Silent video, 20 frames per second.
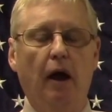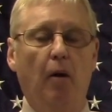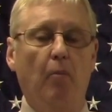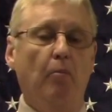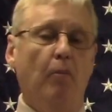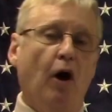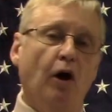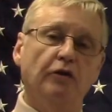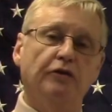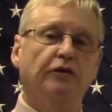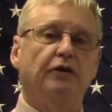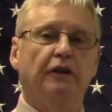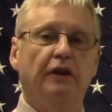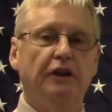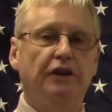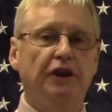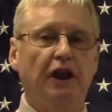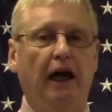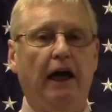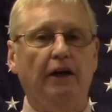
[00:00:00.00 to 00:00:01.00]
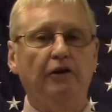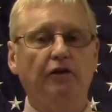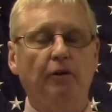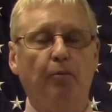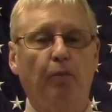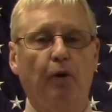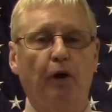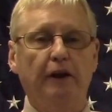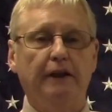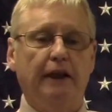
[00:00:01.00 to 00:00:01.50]
Most of the child
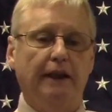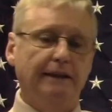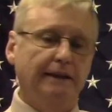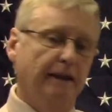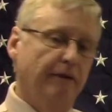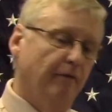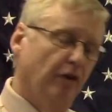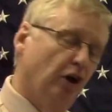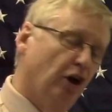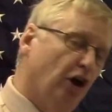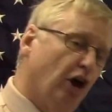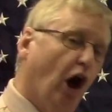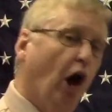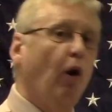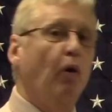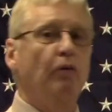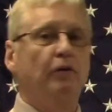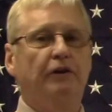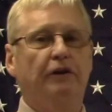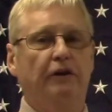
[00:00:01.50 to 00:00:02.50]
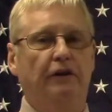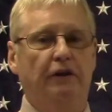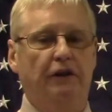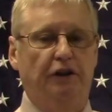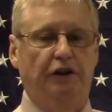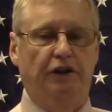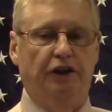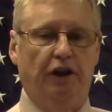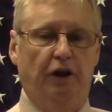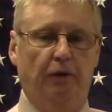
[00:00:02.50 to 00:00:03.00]
support doesn't even go to the
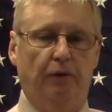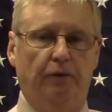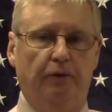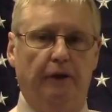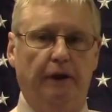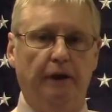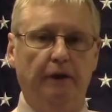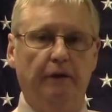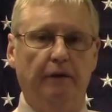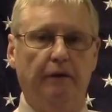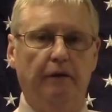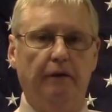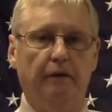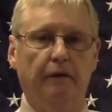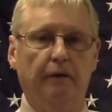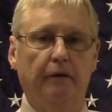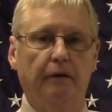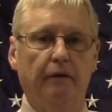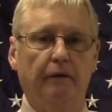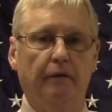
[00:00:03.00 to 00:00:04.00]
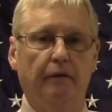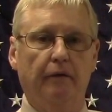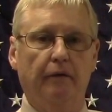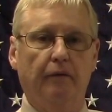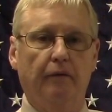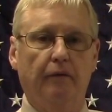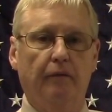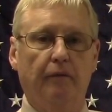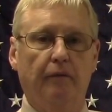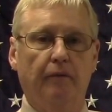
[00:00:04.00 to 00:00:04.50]
children
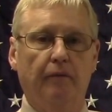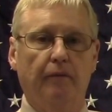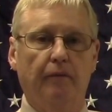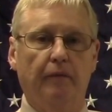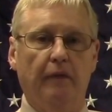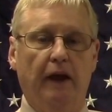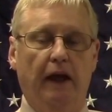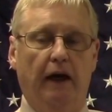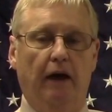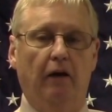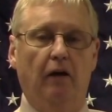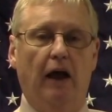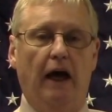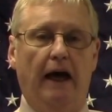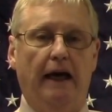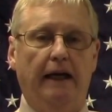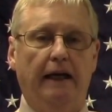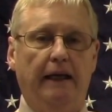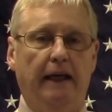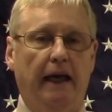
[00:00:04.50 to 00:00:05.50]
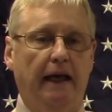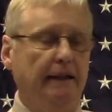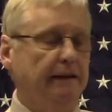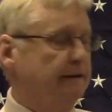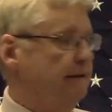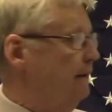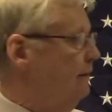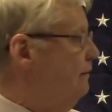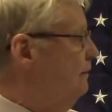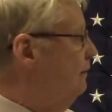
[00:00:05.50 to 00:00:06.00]
in a lot of
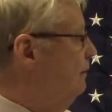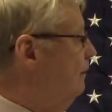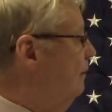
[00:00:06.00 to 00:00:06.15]
cases.